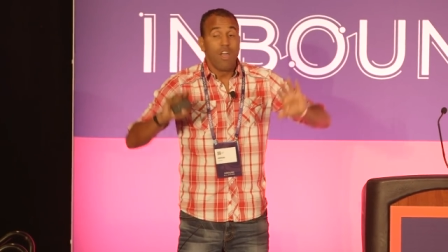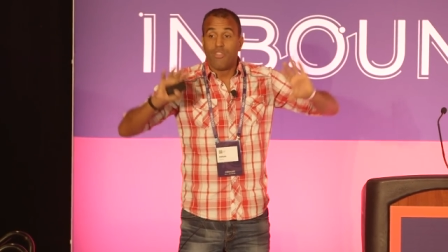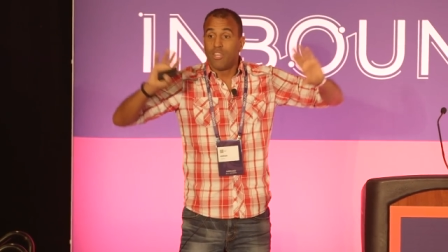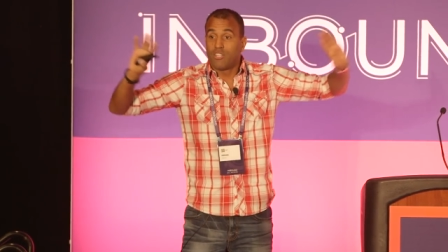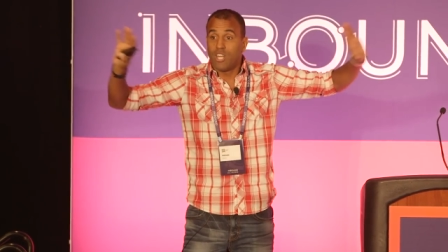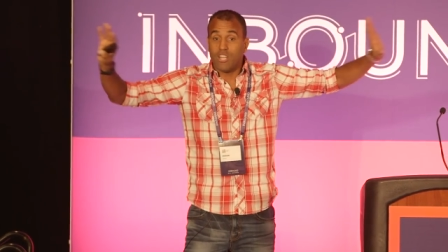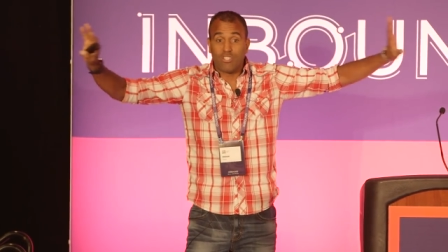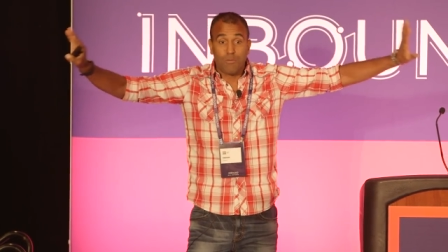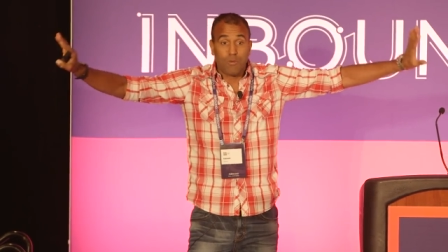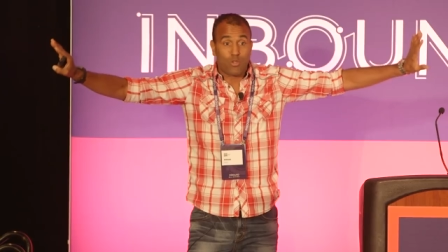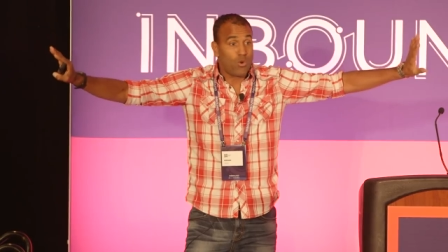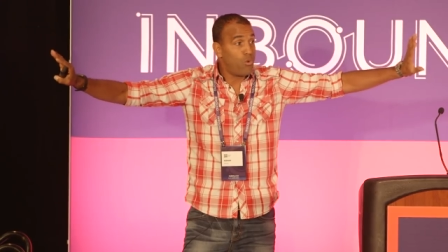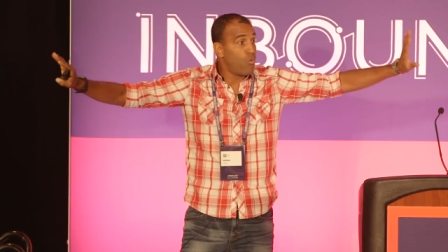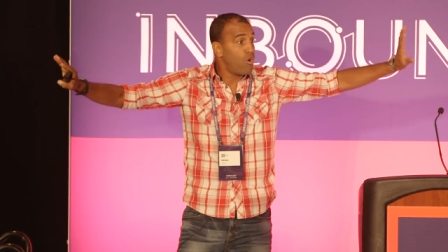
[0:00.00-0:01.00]
the distance
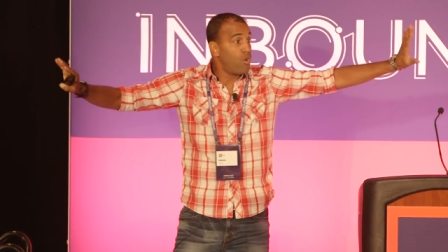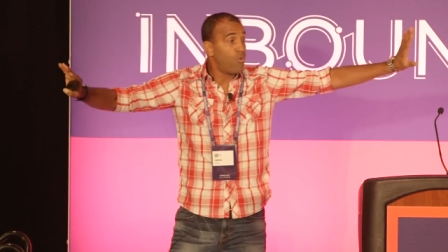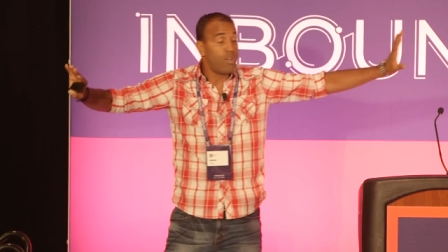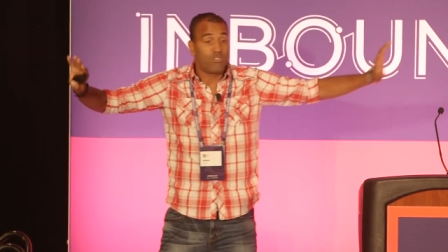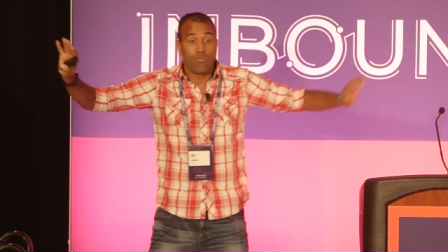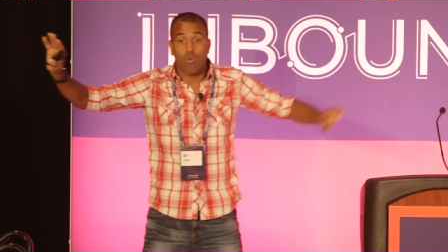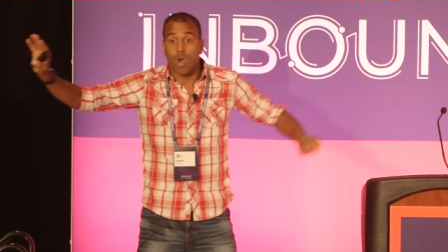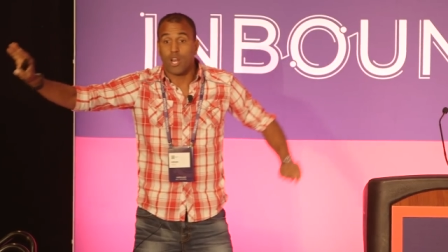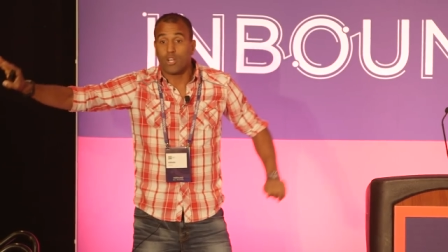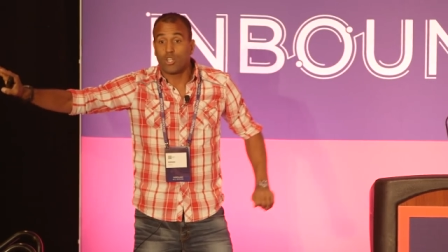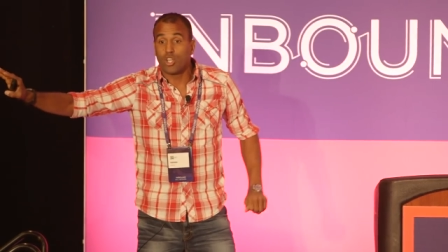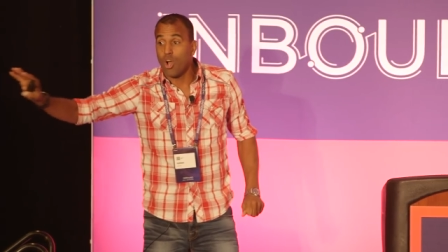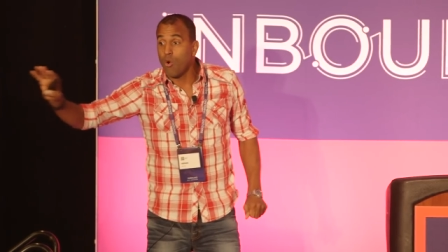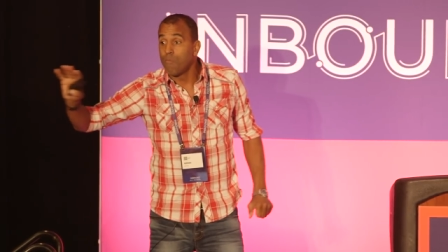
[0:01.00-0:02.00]
between where he was and wanted
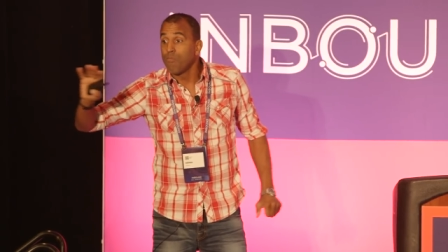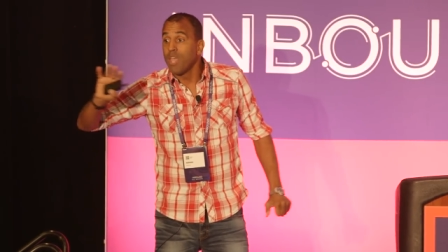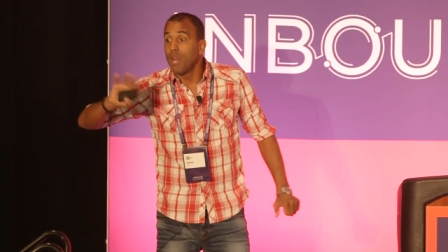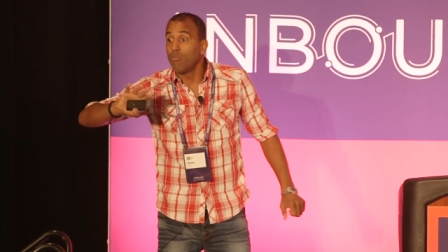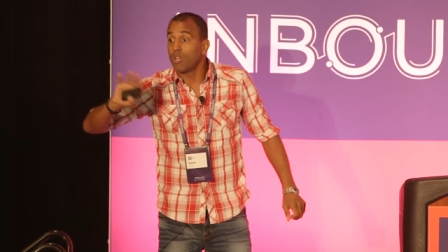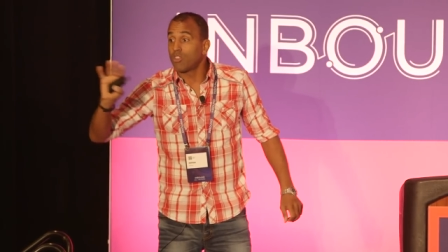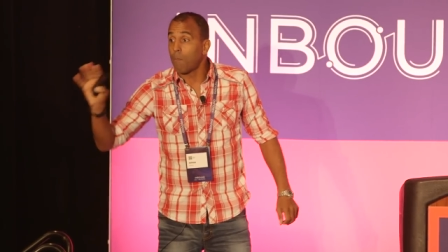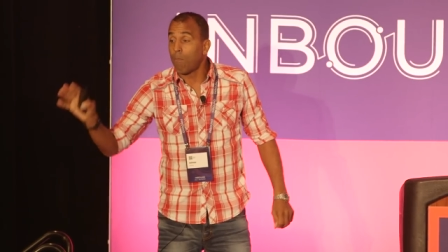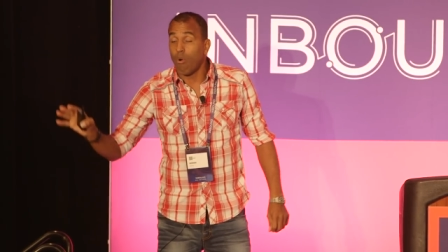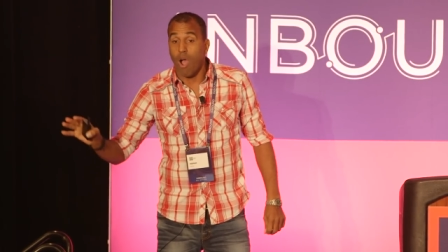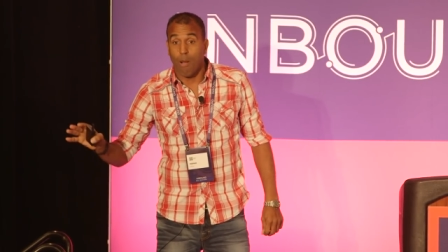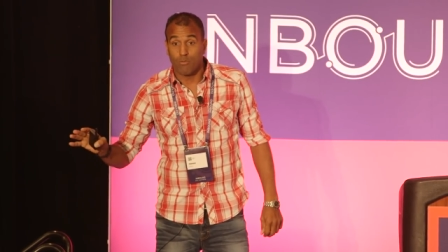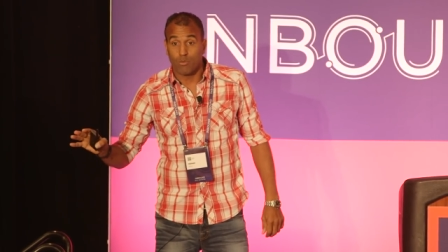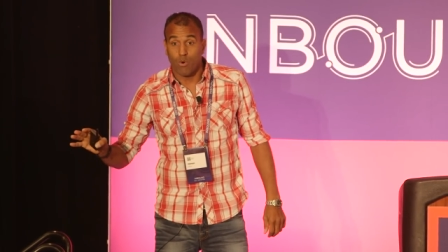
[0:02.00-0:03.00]
to go, and what the
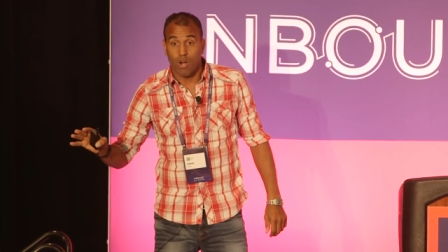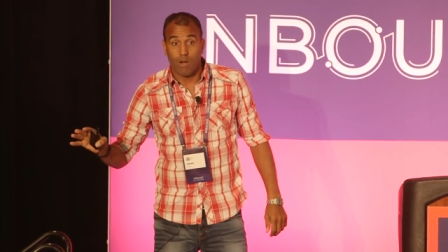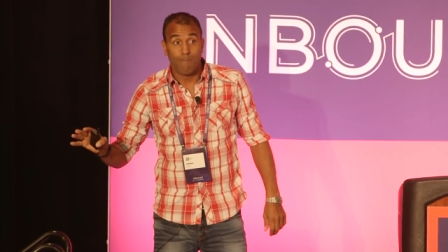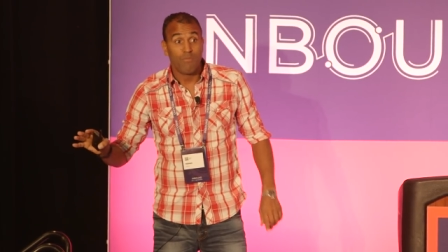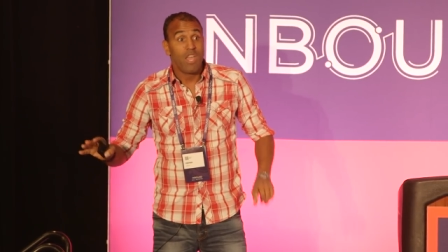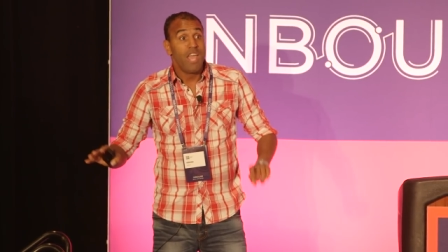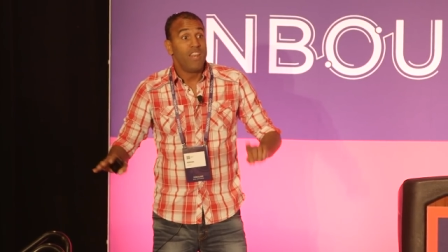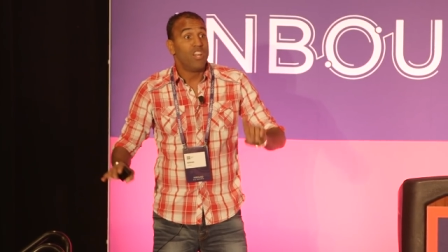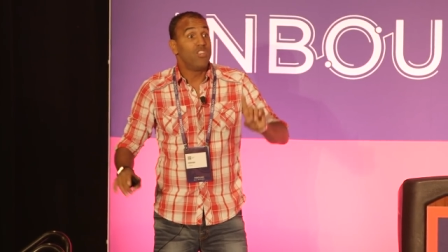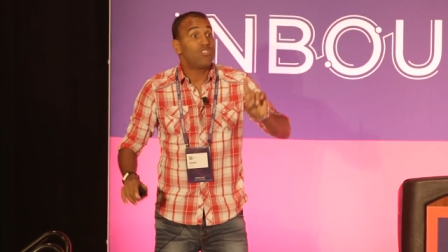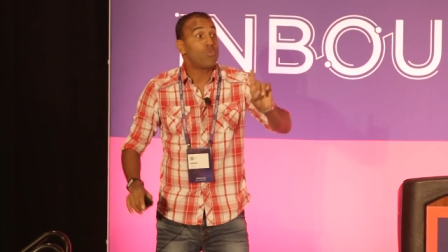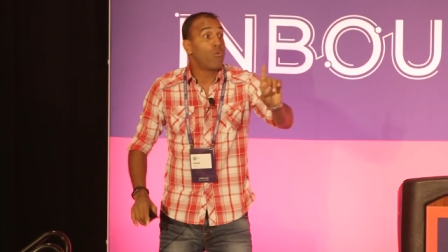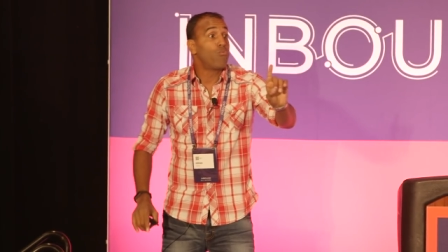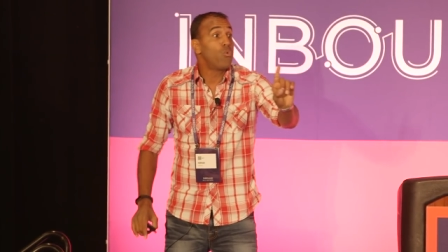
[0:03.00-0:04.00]
problems were. Now,
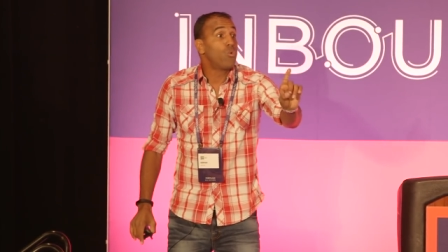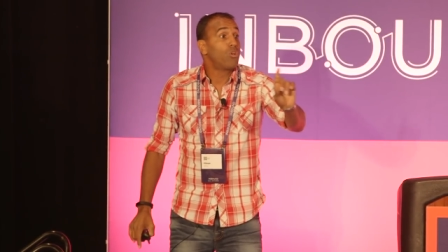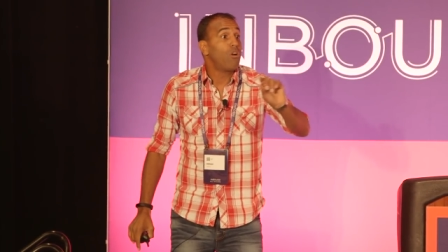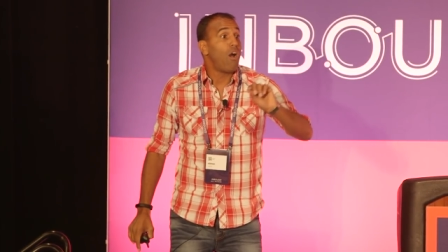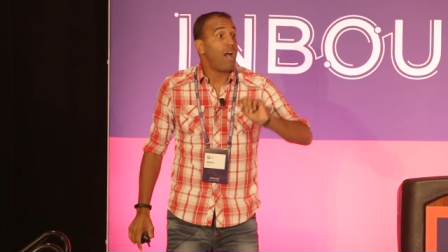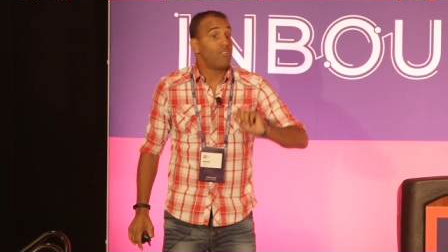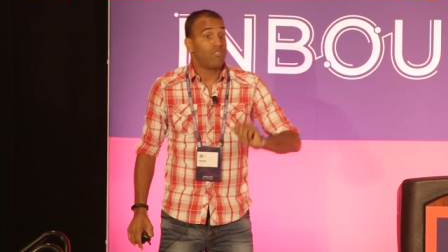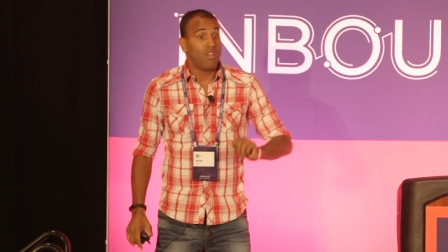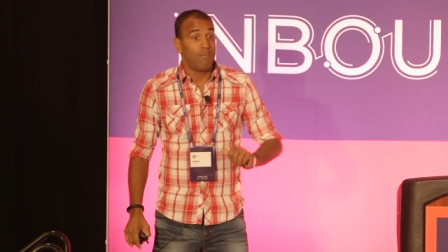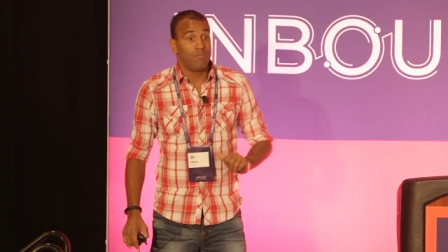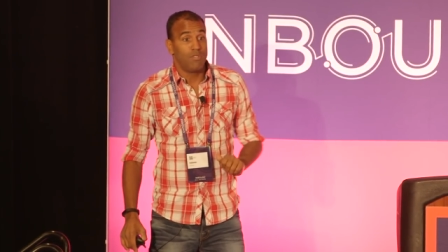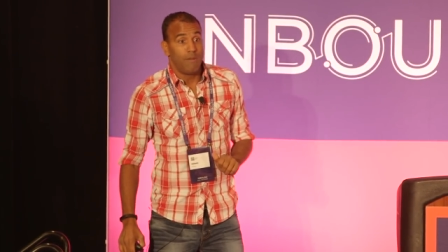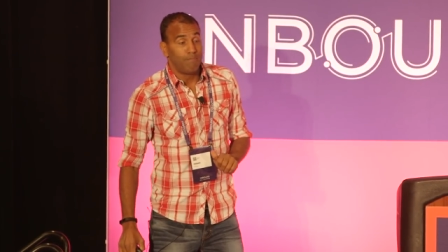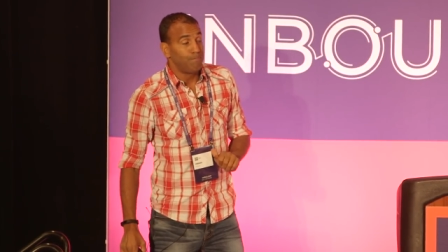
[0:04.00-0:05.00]
this is why root cause
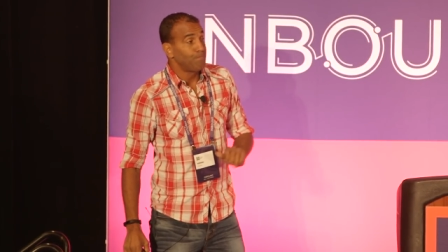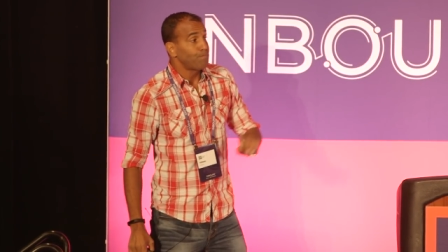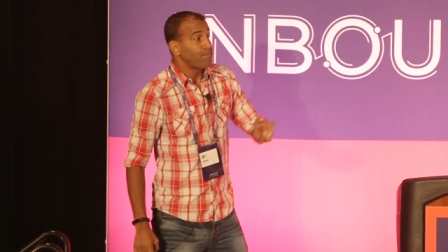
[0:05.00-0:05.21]
comes in.